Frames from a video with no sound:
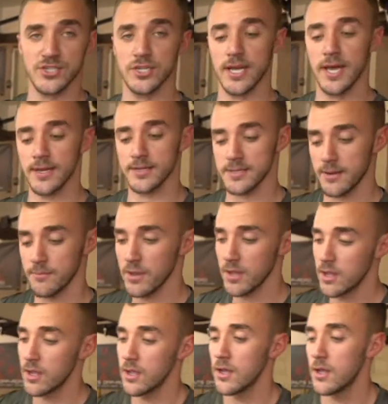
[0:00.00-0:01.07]
it ahead of time.
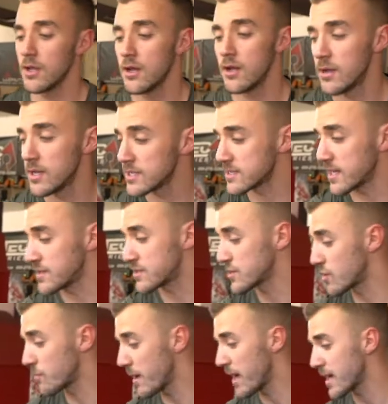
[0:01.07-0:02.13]
Sensors
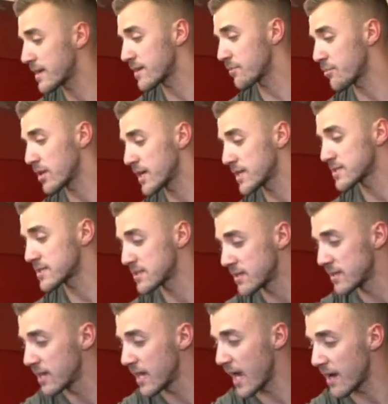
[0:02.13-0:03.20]
are back into place.
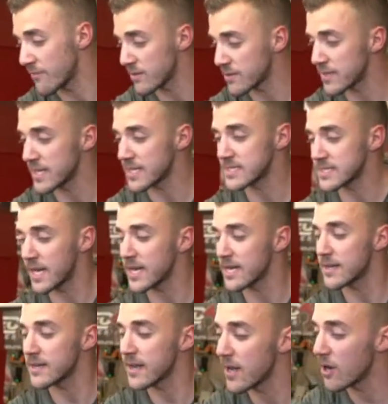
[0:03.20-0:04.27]
Everything's
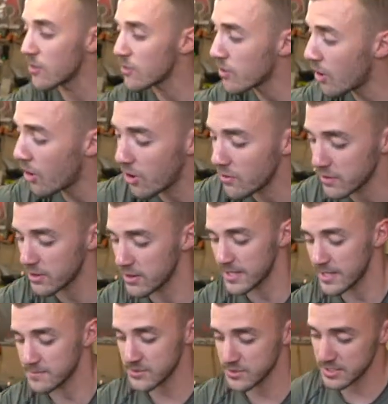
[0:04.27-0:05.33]
tightened down. All the
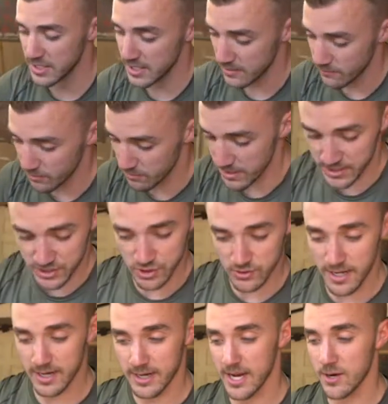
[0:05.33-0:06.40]
clamps are tight. We made sure
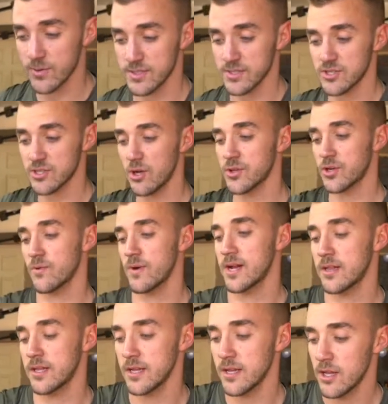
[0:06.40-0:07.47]
that guy was installed
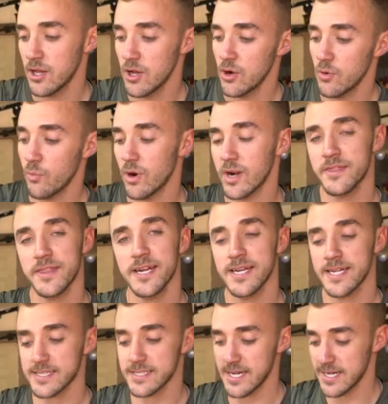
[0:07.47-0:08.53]
correctly. One thing
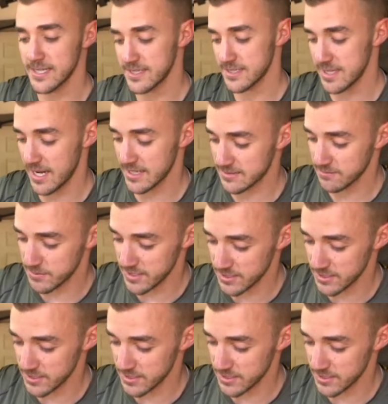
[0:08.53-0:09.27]
that's nice is S&B